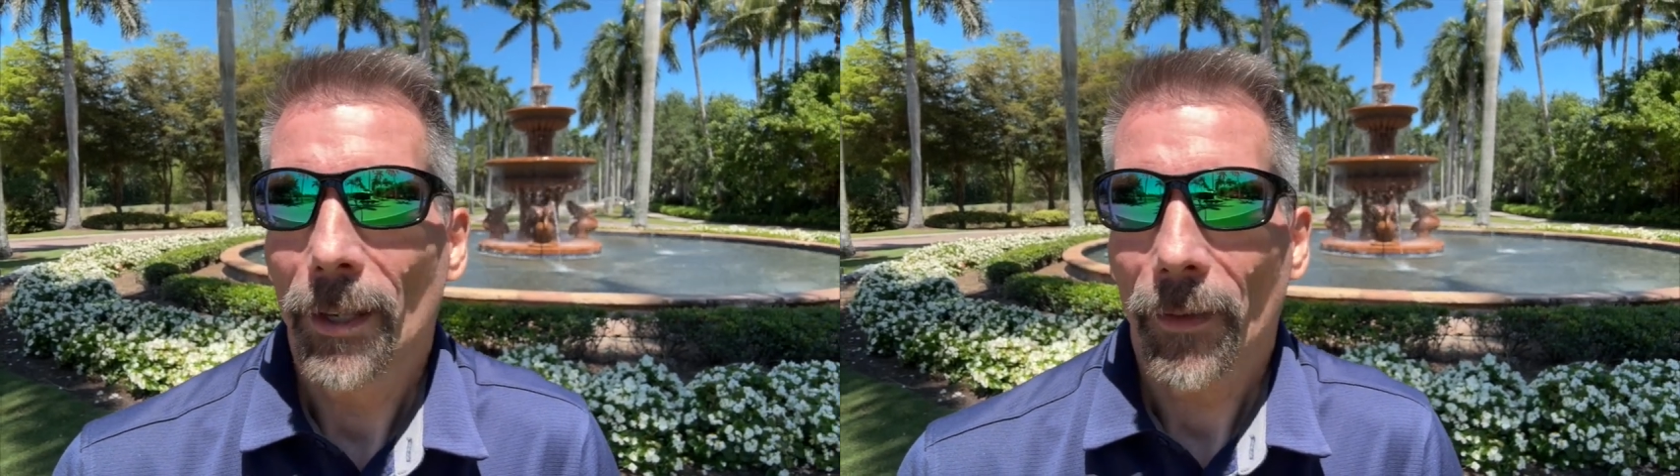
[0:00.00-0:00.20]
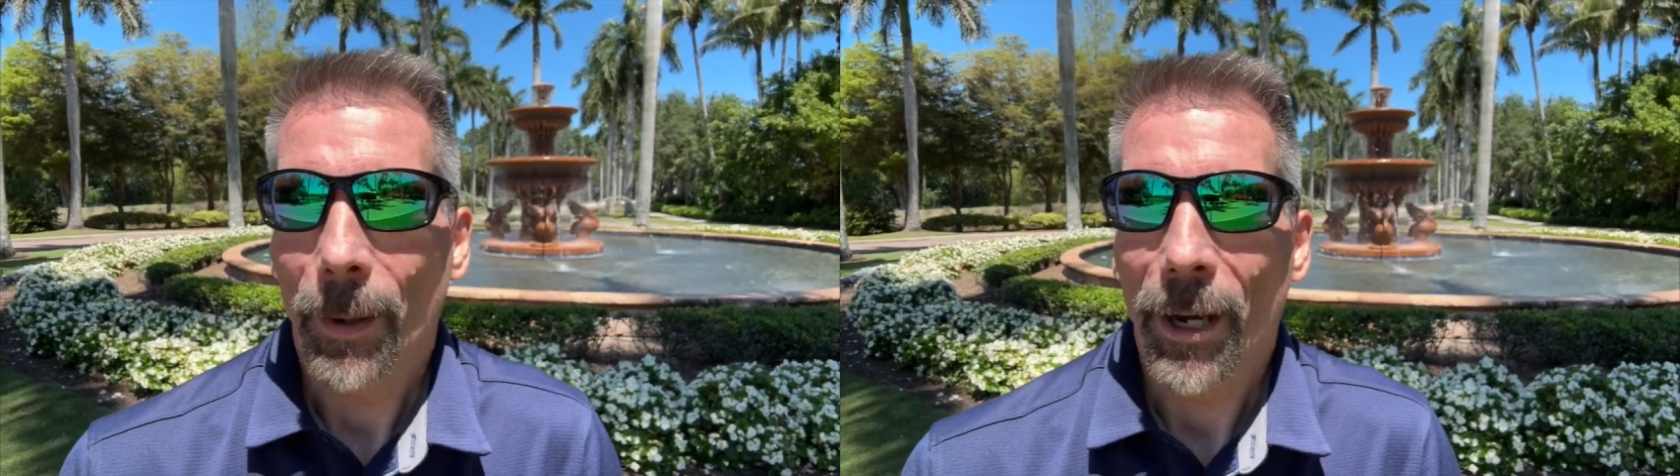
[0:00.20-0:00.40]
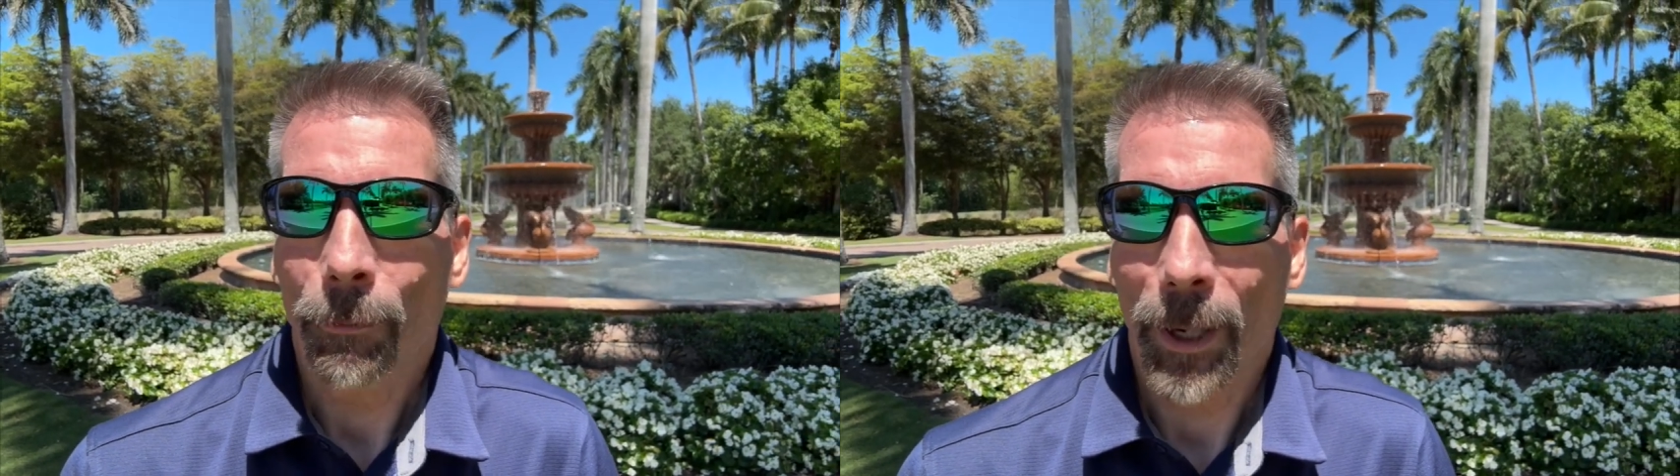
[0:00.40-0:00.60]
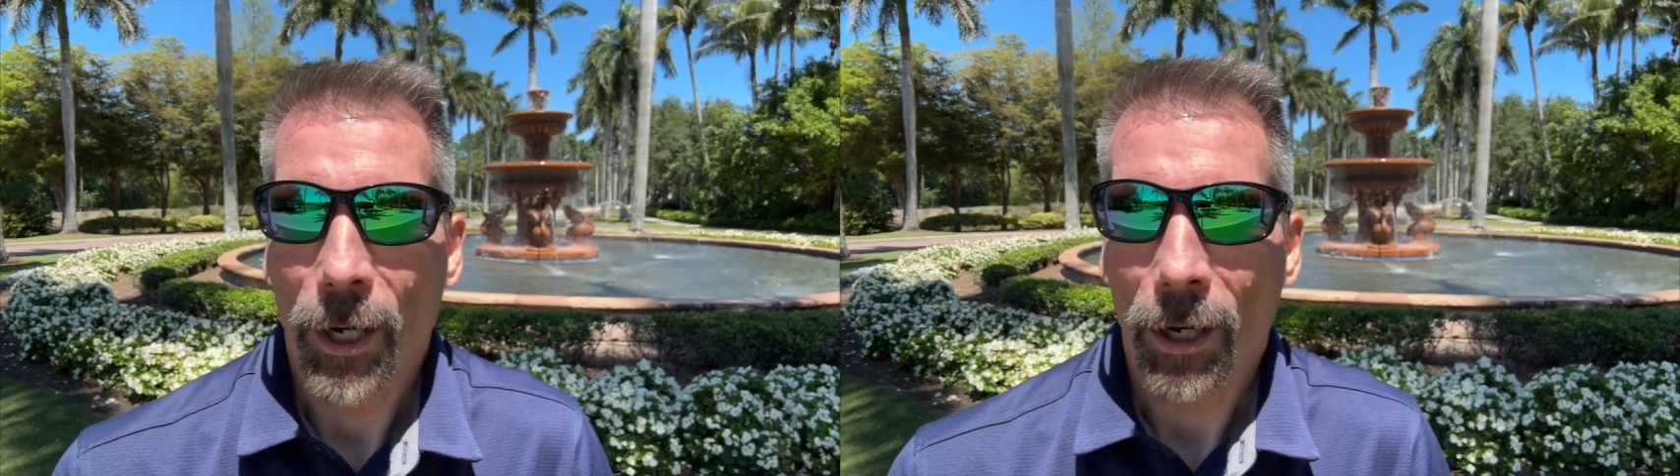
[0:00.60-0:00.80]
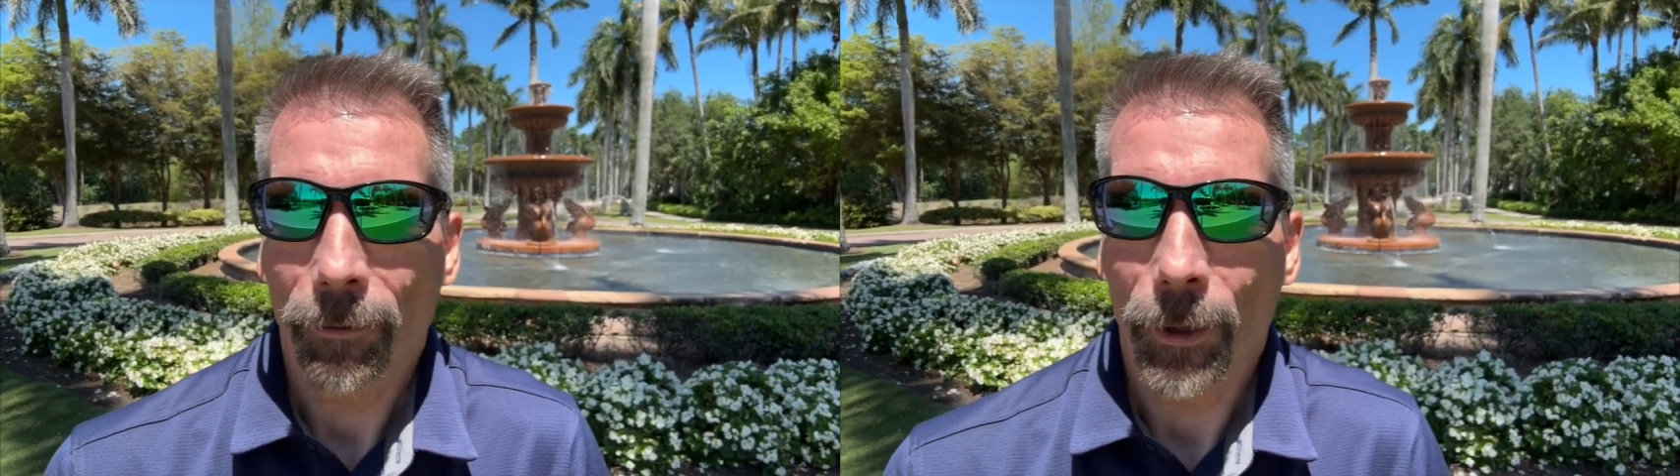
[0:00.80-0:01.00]
they may write
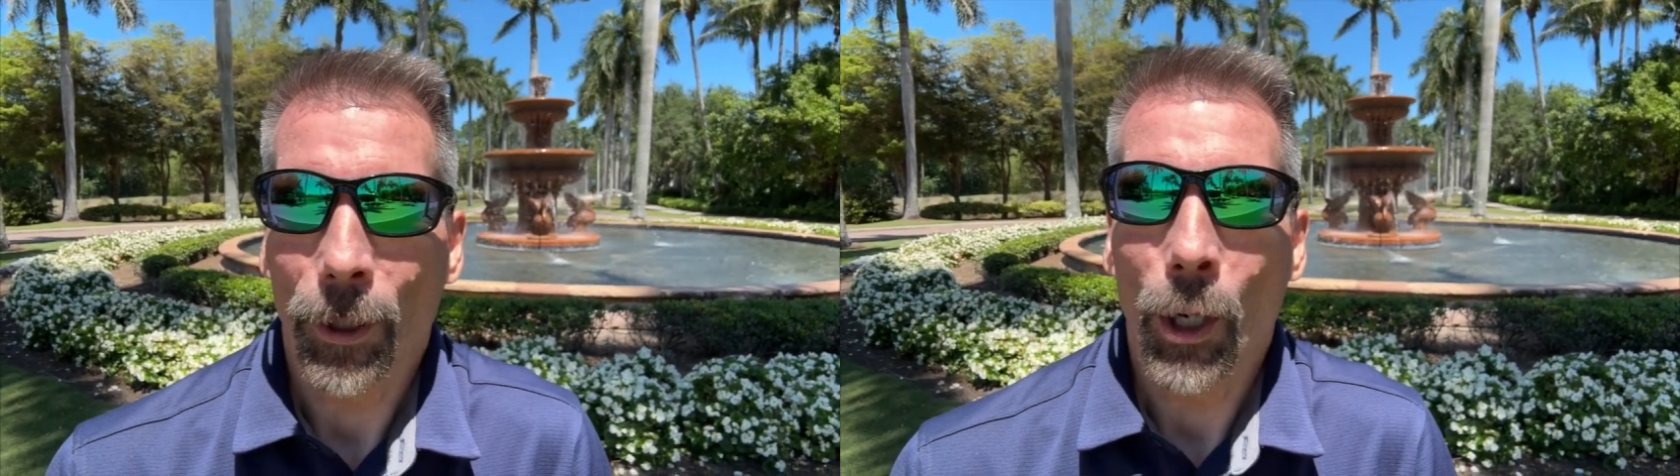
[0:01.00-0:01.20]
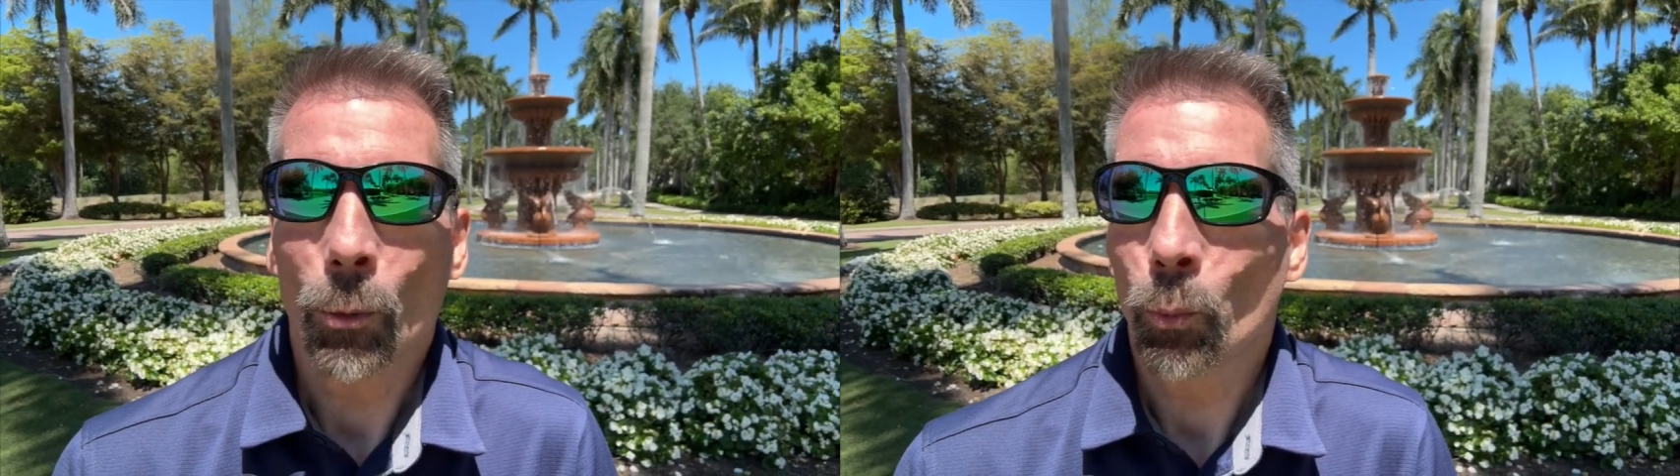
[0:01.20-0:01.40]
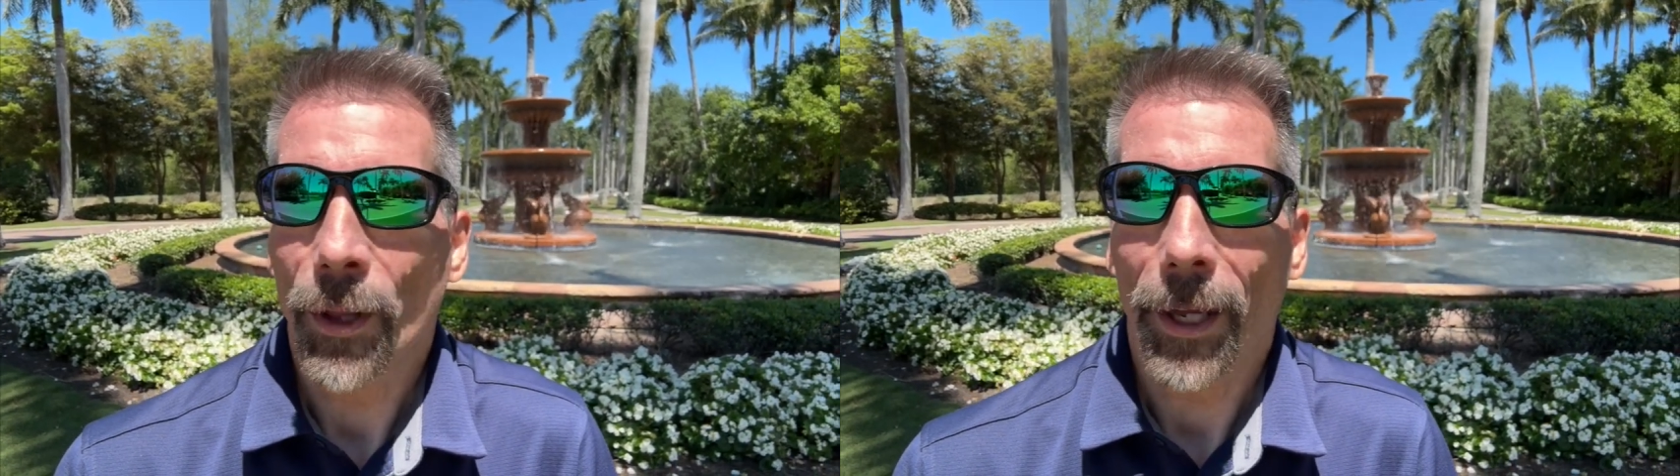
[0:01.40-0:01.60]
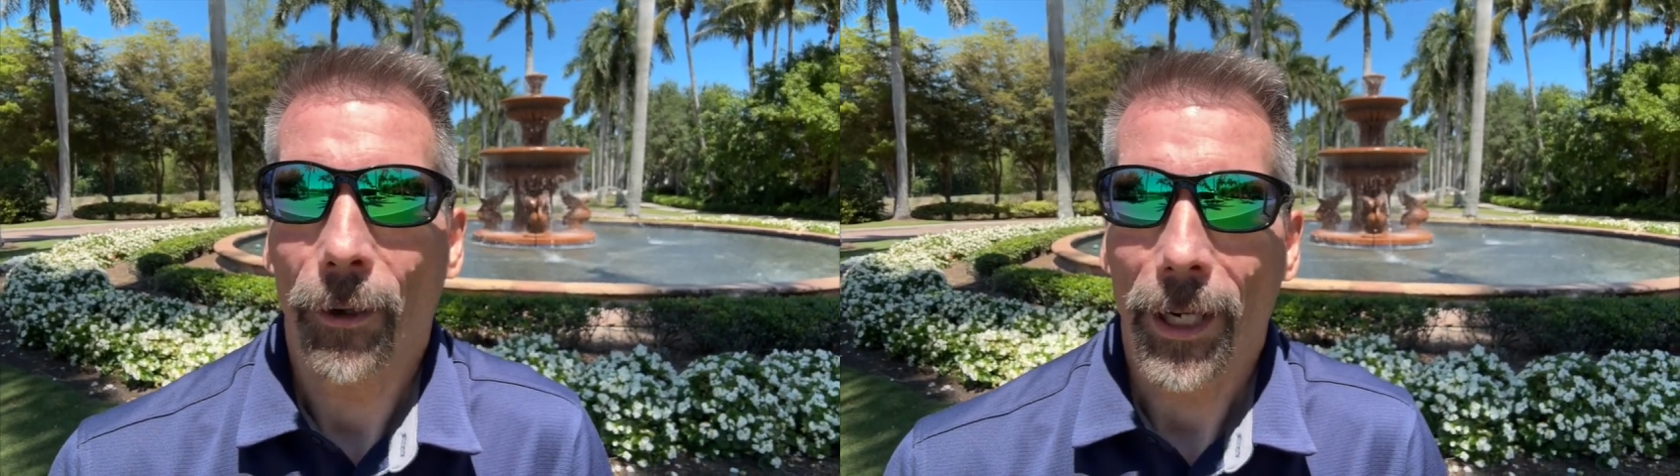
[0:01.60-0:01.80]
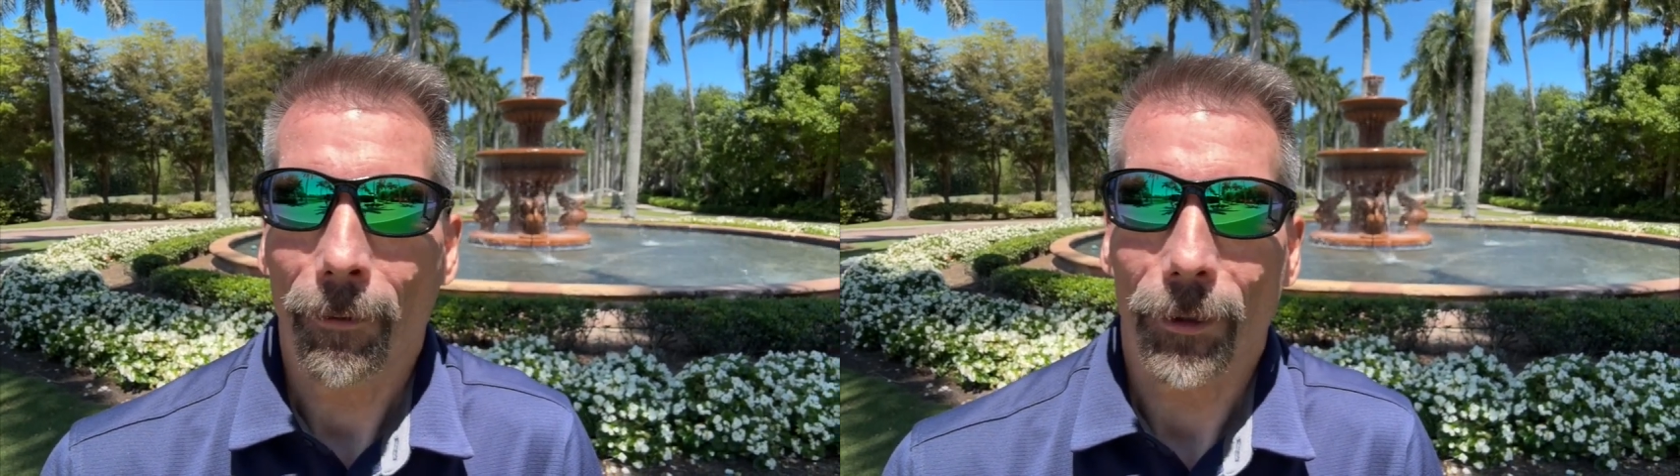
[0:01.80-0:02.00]
off your home
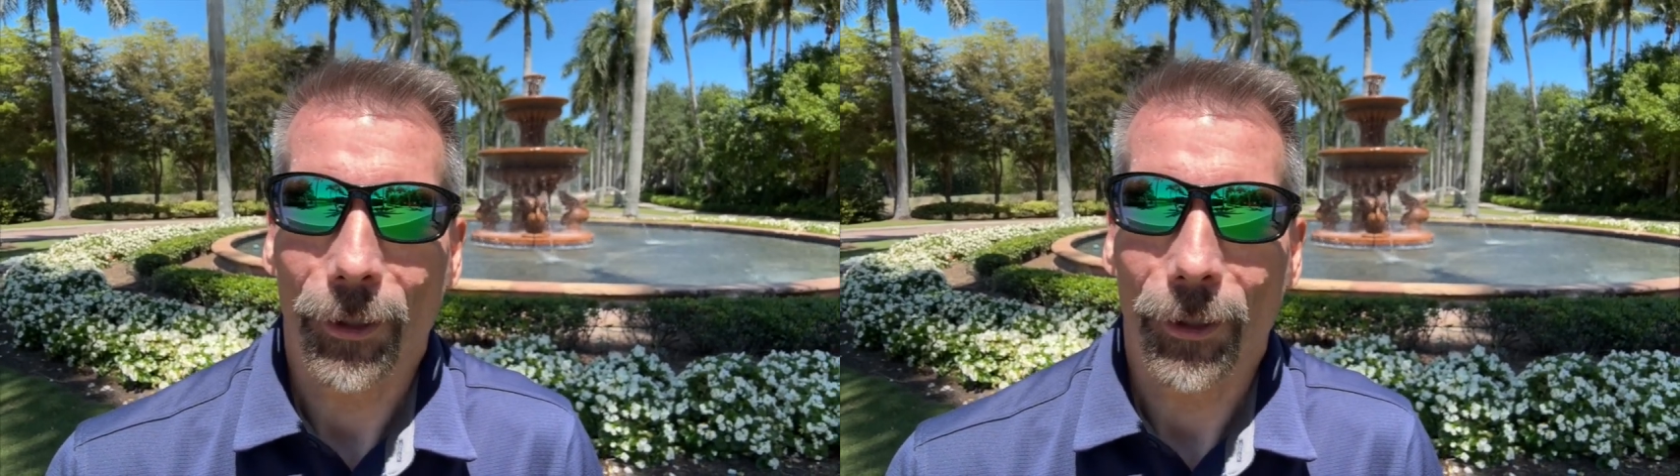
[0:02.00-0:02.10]
without ever